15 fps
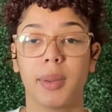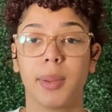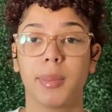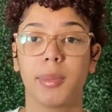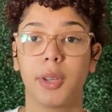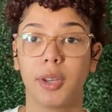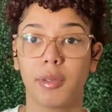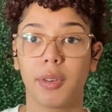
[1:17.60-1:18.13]

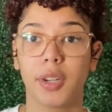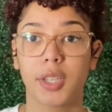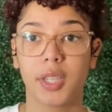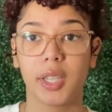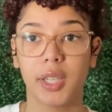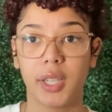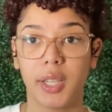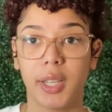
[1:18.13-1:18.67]

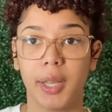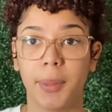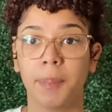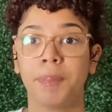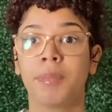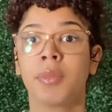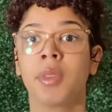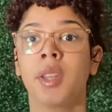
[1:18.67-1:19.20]
university did.
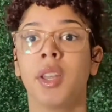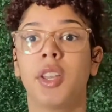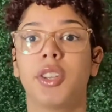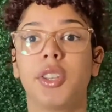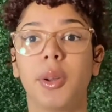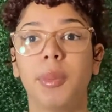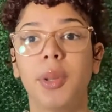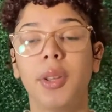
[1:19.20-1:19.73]

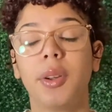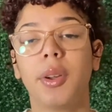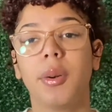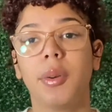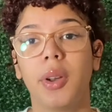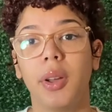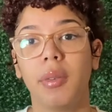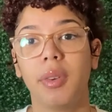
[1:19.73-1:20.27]
So when you're
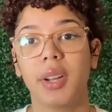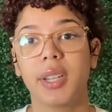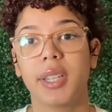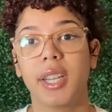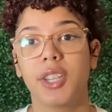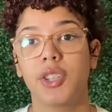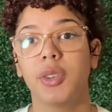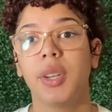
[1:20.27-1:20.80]
going over a
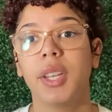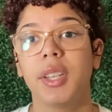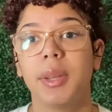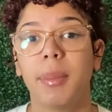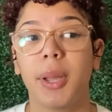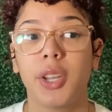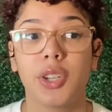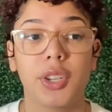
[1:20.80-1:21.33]
test, you need to
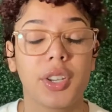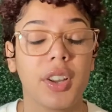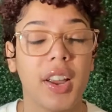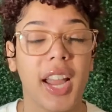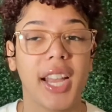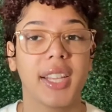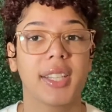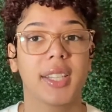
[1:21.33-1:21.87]
make sure you're
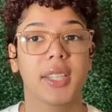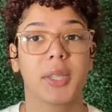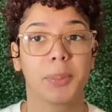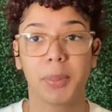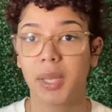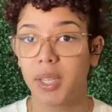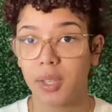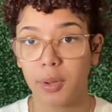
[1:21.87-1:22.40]
asking as
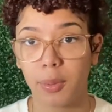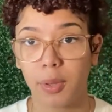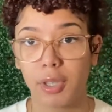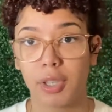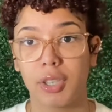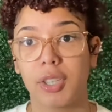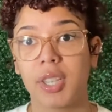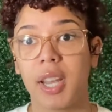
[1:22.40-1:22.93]
many
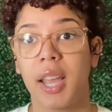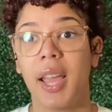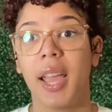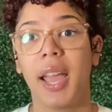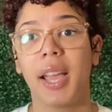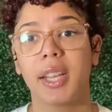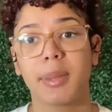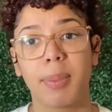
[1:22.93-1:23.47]
questions
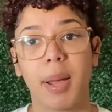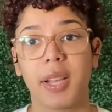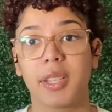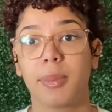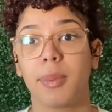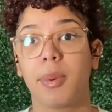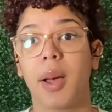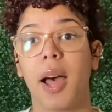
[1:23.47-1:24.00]
as
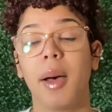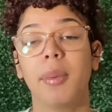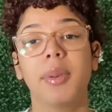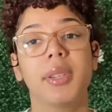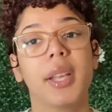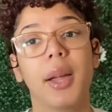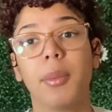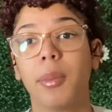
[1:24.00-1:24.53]
possible. I
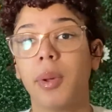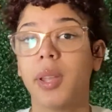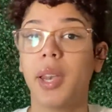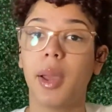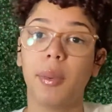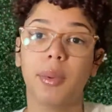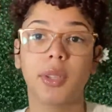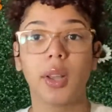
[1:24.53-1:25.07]
was that one
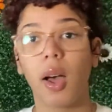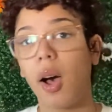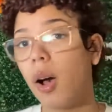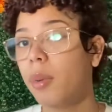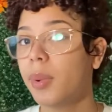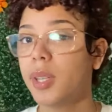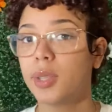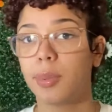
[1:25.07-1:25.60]
that was
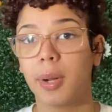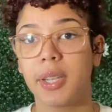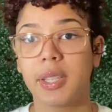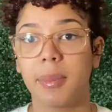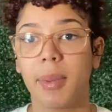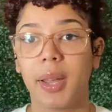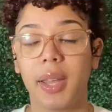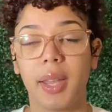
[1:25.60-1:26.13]
always
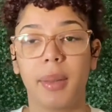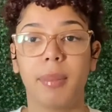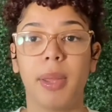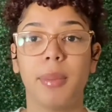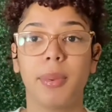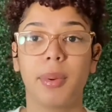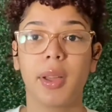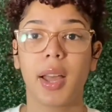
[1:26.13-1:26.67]
raising my hand.
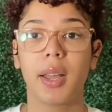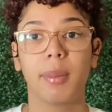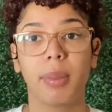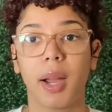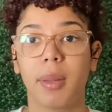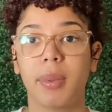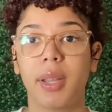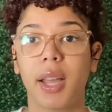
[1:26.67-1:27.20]
People kind of
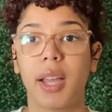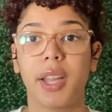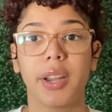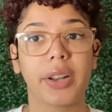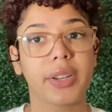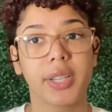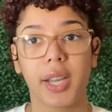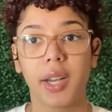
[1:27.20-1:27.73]
probably got
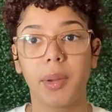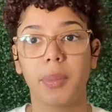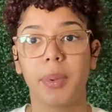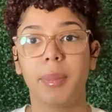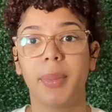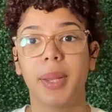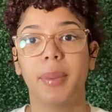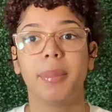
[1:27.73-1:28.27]
irritated
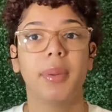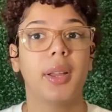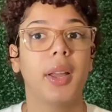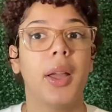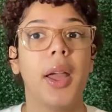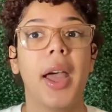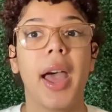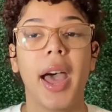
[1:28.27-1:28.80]
with me,
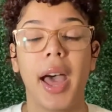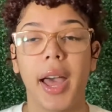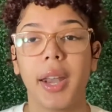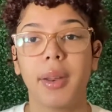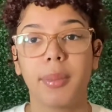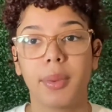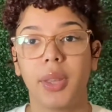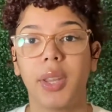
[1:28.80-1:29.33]
but I
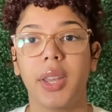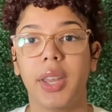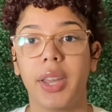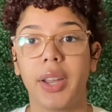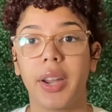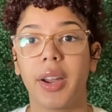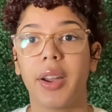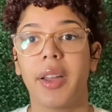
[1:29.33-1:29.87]
didn't really
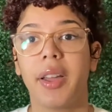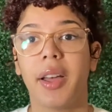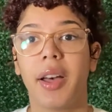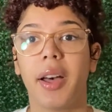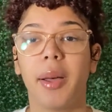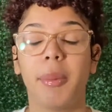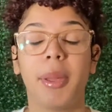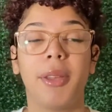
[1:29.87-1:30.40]
care.
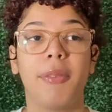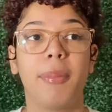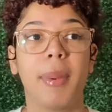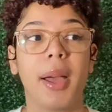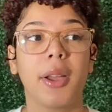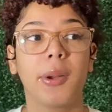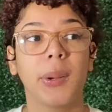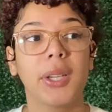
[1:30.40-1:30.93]
If
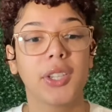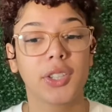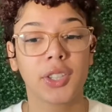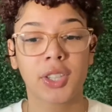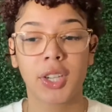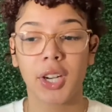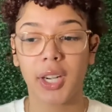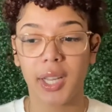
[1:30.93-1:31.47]
my questions
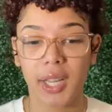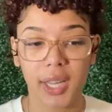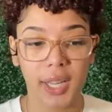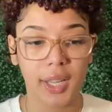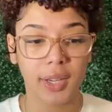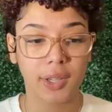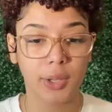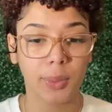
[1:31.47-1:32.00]
started to get
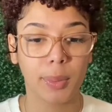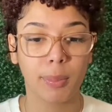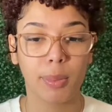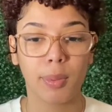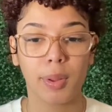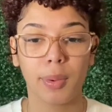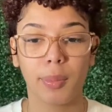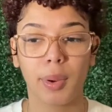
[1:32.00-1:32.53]
into a
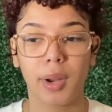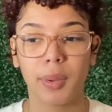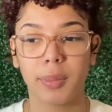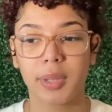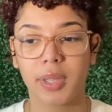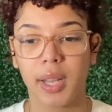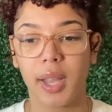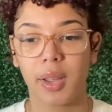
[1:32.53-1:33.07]
point where it
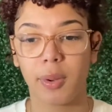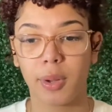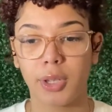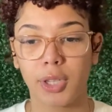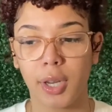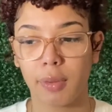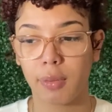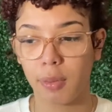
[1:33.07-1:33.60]
was like
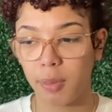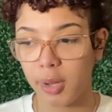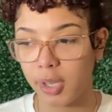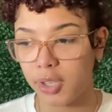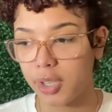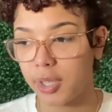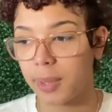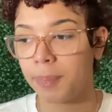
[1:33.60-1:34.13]
question after
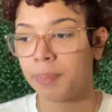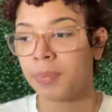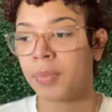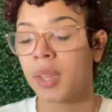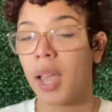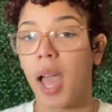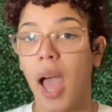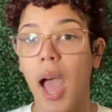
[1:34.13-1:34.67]
question,
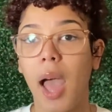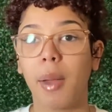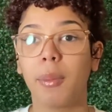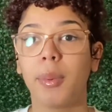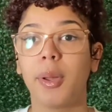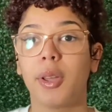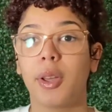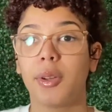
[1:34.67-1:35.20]
I
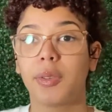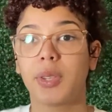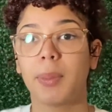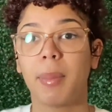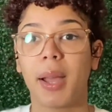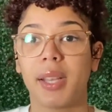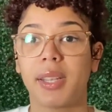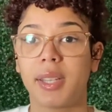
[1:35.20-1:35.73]
would go to
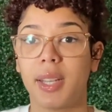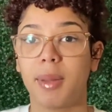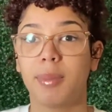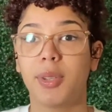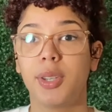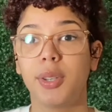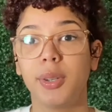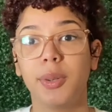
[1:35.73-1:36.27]
my tip
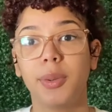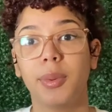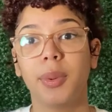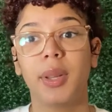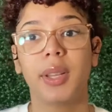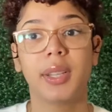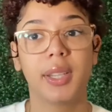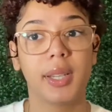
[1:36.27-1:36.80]
two
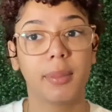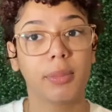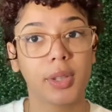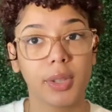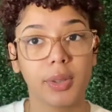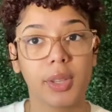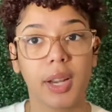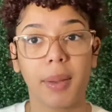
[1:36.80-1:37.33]

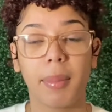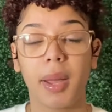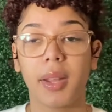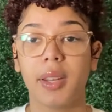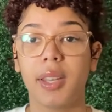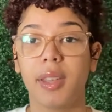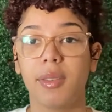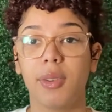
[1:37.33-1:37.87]
that I'm about
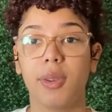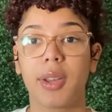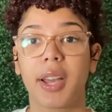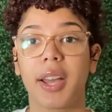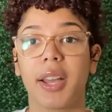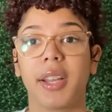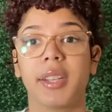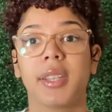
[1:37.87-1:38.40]
to give you
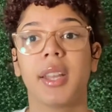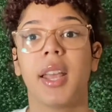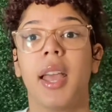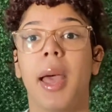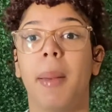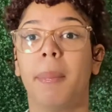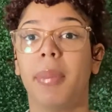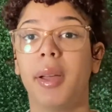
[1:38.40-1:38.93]
guys.
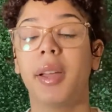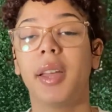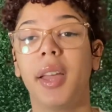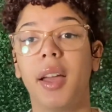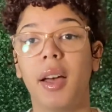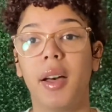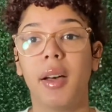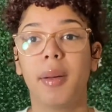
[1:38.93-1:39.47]

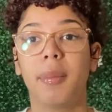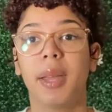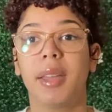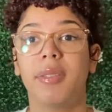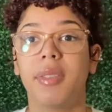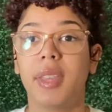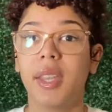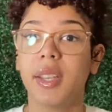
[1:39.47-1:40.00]
But
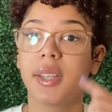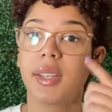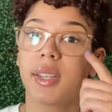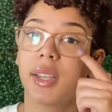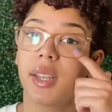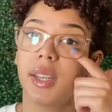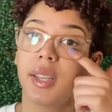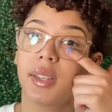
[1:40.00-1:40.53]

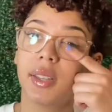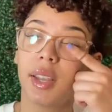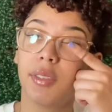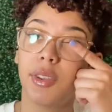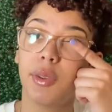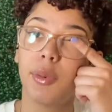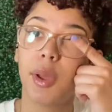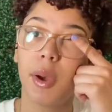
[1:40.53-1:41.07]
if
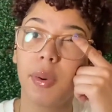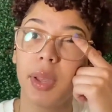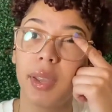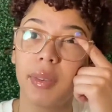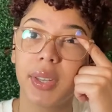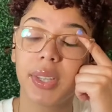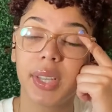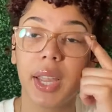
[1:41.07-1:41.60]
you don't
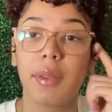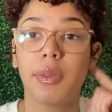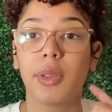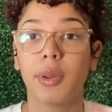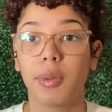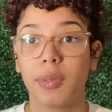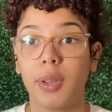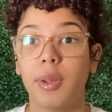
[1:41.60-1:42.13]
even stay for
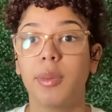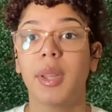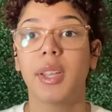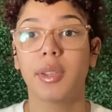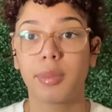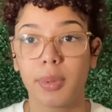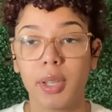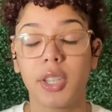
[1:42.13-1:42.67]
the review,
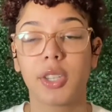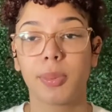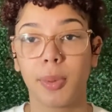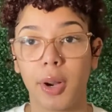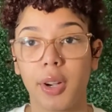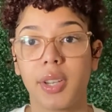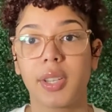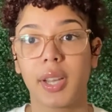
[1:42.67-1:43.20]
it's really
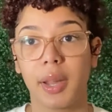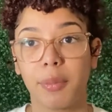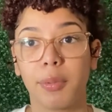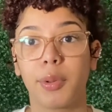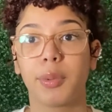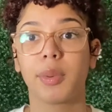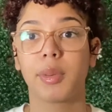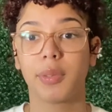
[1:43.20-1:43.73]
smart to stay for
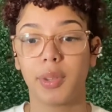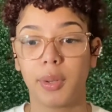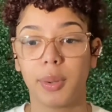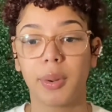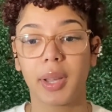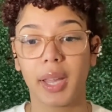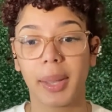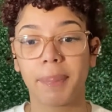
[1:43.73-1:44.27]
the review,
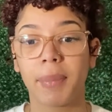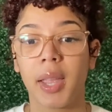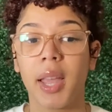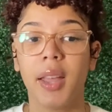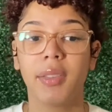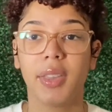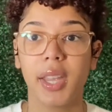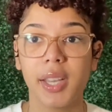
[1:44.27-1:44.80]
okay?
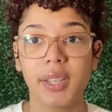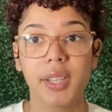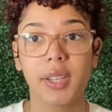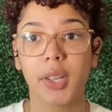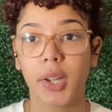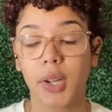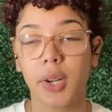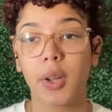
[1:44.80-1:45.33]
Things that
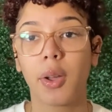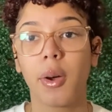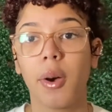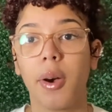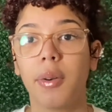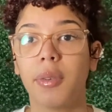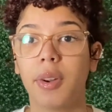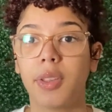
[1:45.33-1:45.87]
they're going to go
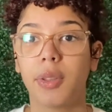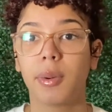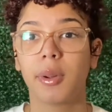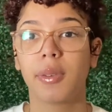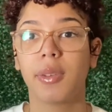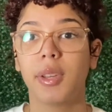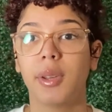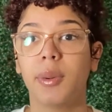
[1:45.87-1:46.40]
over in the
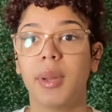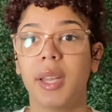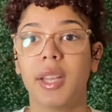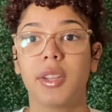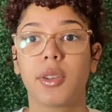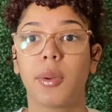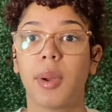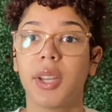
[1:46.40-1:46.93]
review
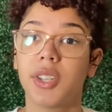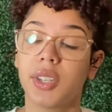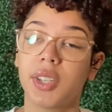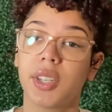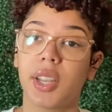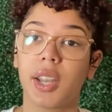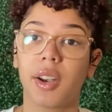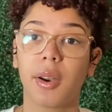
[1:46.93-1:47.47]
is
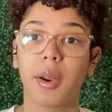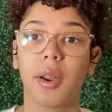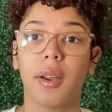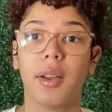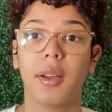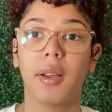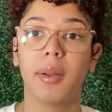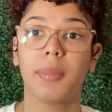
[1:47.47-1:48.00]
questions that
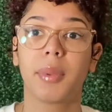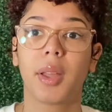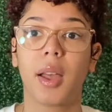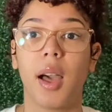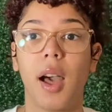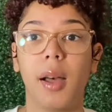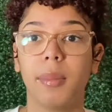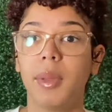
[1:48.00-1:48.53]
are
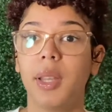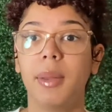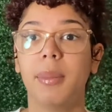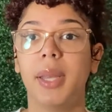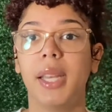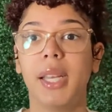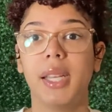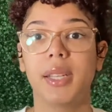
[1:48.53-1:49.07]
commonly
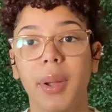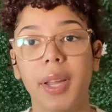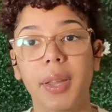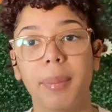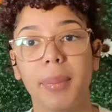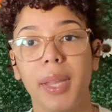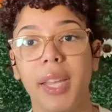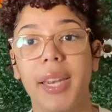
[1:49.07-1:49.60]
missed.
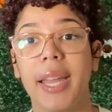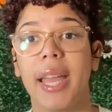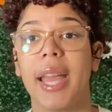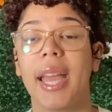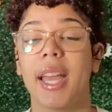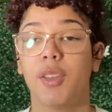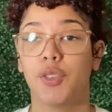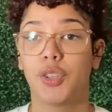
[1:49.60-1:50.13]
Recommend
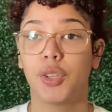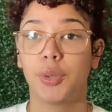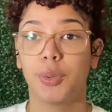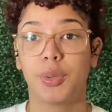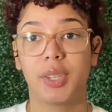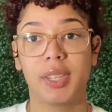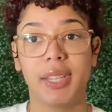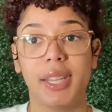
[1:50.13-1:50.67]
to
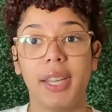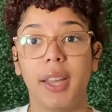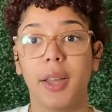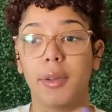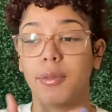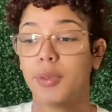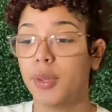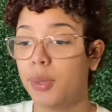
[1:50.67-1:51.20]
see
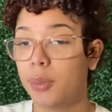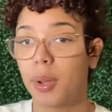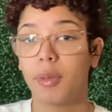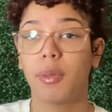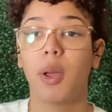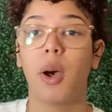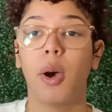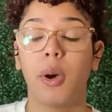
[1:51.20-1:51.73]
a view
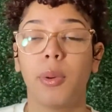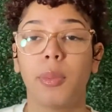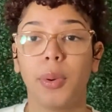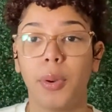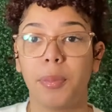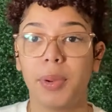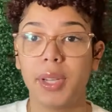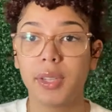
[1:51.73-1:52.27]
of the whole
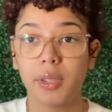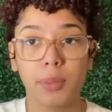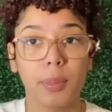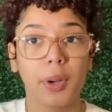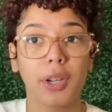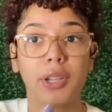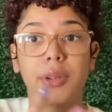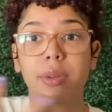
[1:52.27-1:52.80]
room. This is
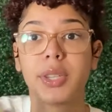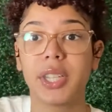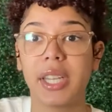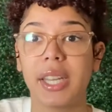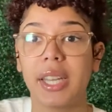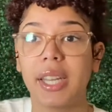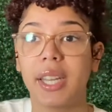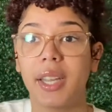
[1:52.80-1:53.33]
where you
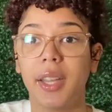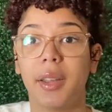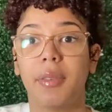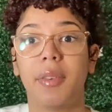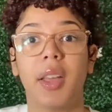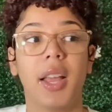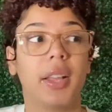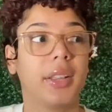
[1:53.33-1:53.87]
see if
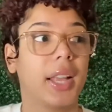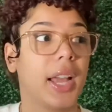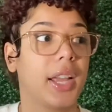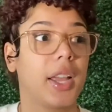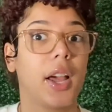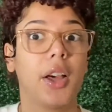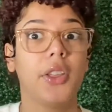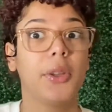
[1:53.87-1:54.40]
like
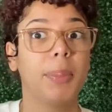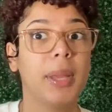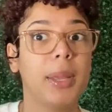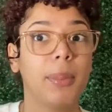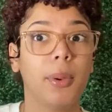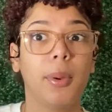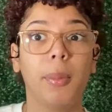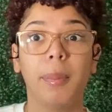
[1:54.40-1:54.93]
other
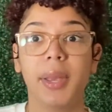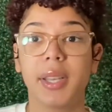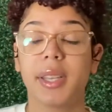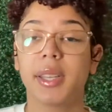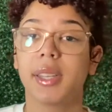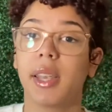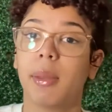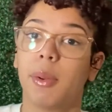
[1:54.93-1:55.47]
people miss
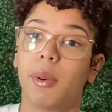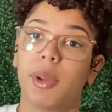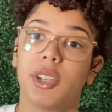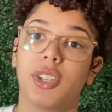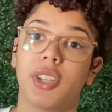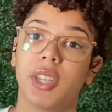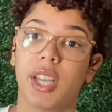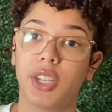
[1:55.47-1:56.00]
the same
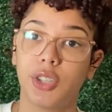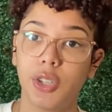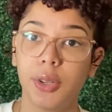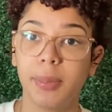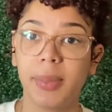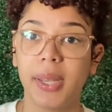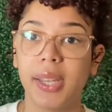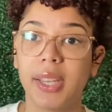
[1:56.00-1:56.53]
questions that
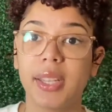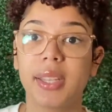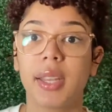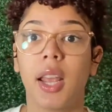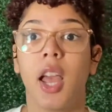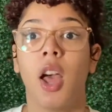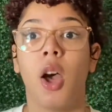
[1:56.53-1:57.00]
you miss.